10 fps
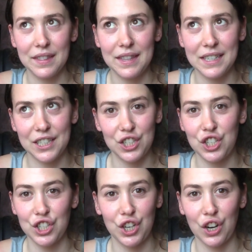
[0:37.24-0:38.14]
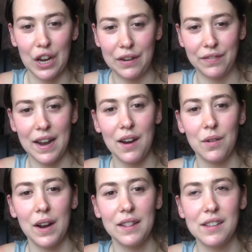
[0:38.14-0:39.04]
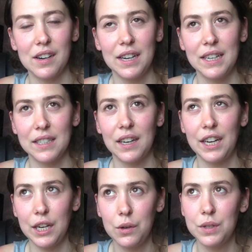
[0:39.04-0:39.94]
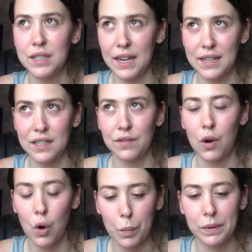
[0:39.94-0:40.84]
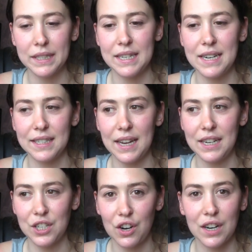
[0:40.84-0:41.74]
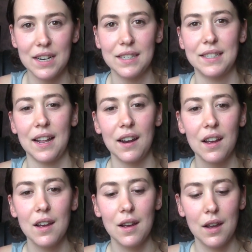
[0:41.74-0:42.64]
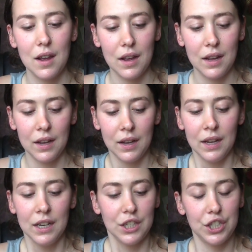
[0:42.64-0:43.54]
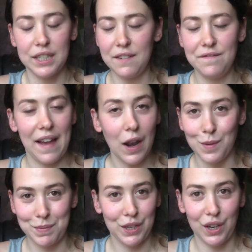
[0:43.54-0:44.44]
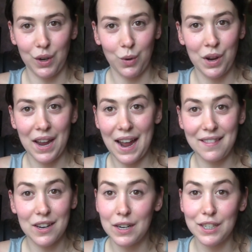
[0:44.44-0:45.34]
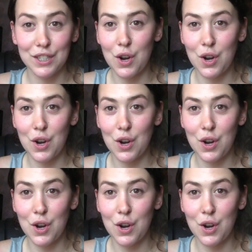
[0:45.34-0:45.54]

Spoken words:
this is just your life now, and there is a huge sense of hopelessness and darkness that just envelops you, and there